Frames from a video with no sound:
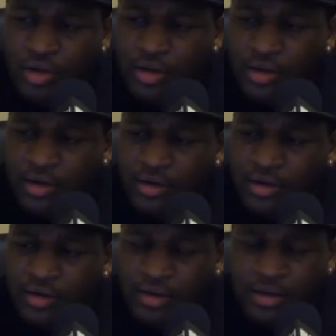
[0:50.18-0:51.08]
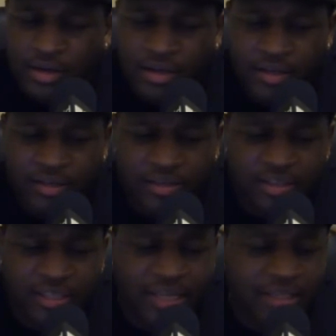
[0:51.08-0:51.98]
uh,
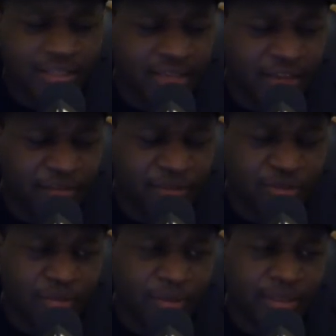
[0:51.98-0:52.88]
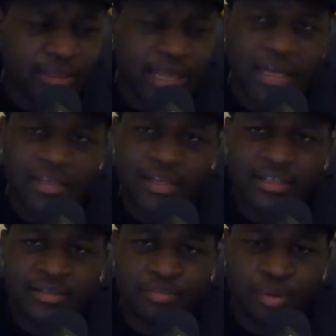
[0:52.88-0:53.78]
lately I've been dropping a lot
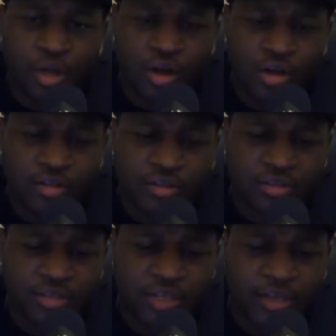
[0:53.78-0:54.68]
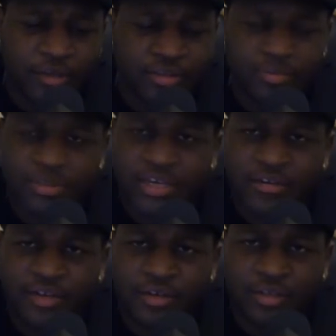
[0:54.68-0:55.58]
less blogs and just material